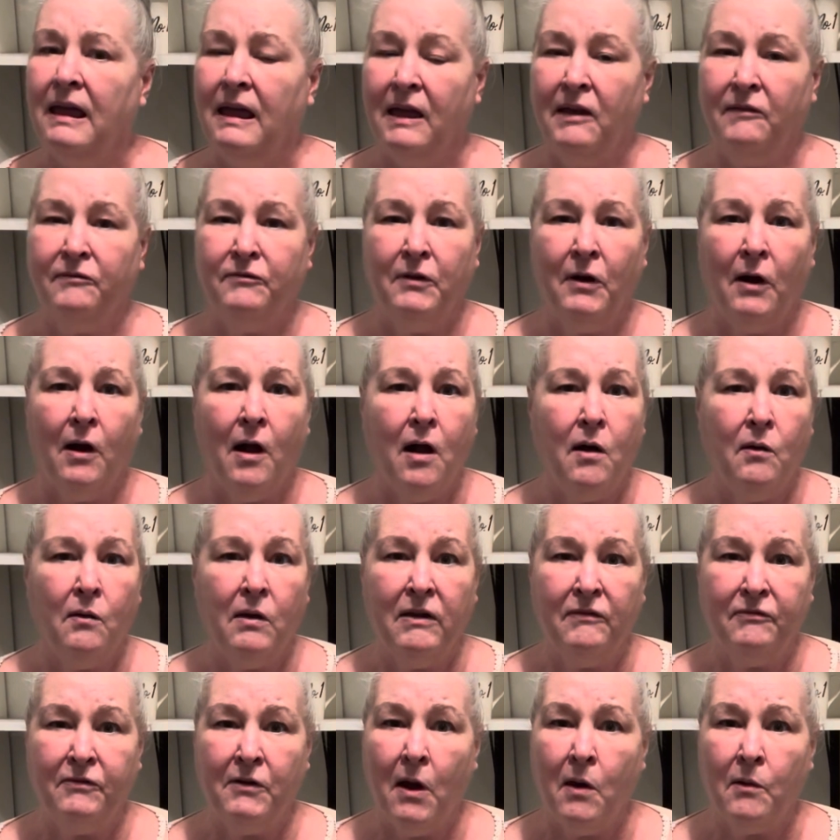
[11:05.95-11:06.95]
If you
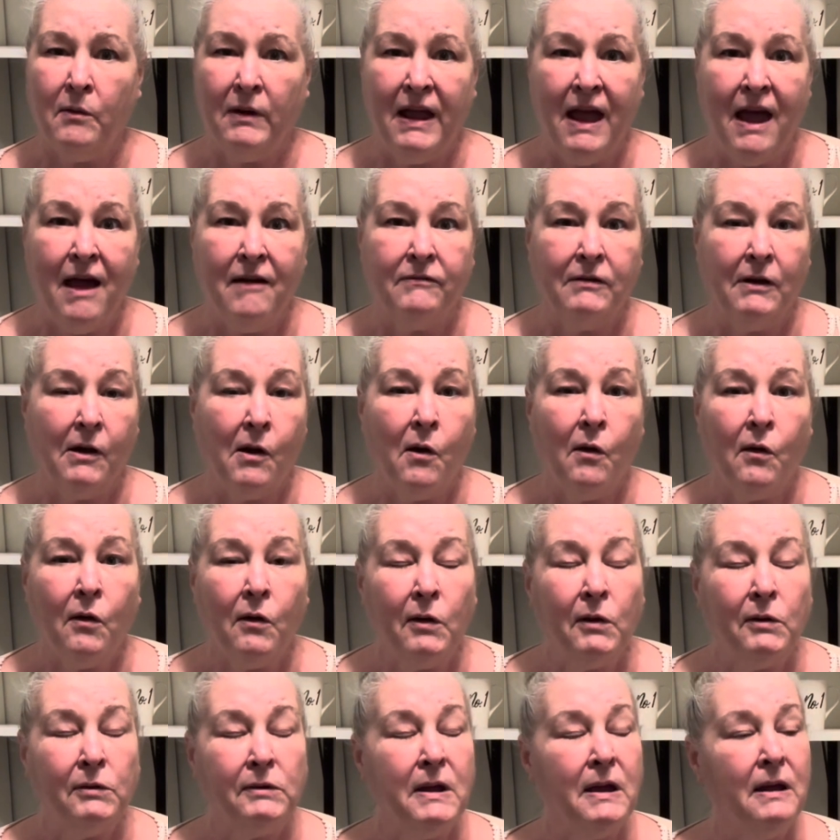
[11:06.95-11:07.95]
already have a
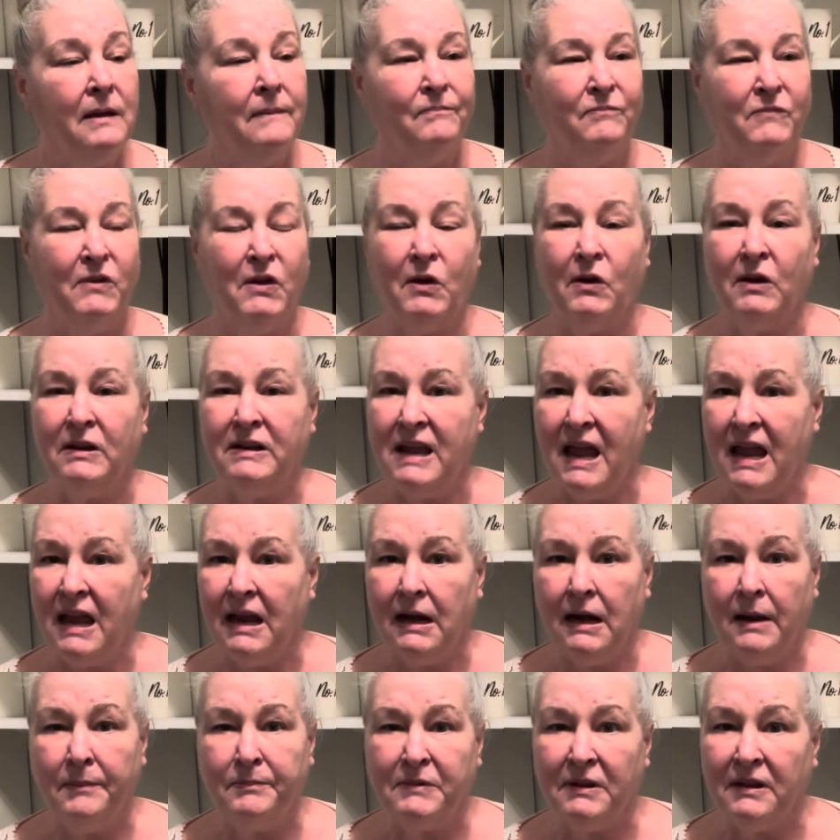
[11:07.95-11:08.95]
cold, you can take it
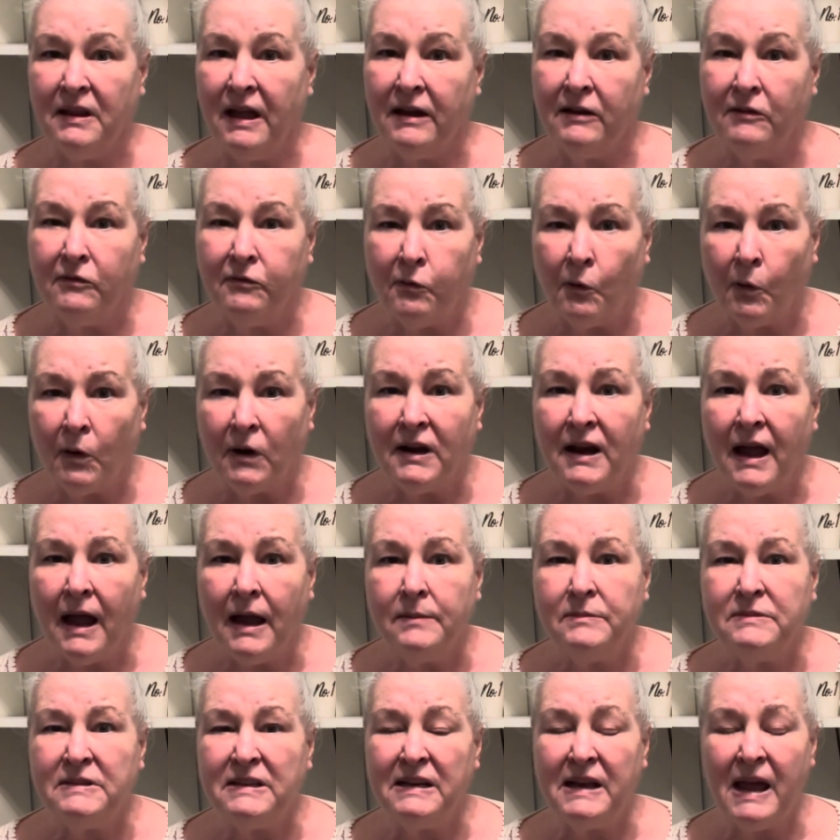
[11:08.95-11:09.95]
up to like 4
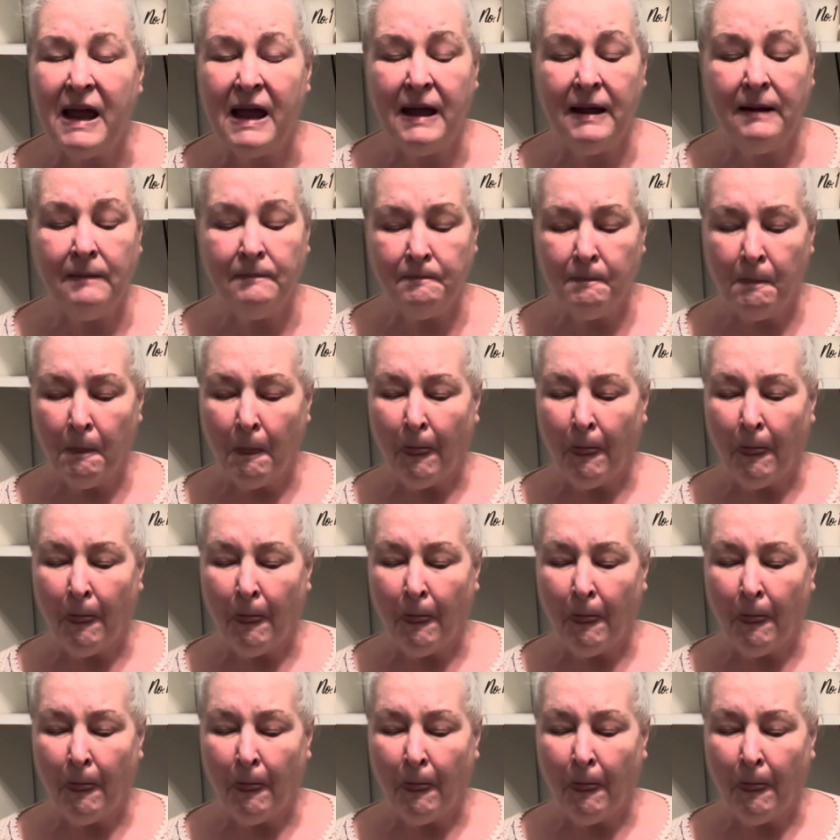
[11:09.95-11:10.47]
times a day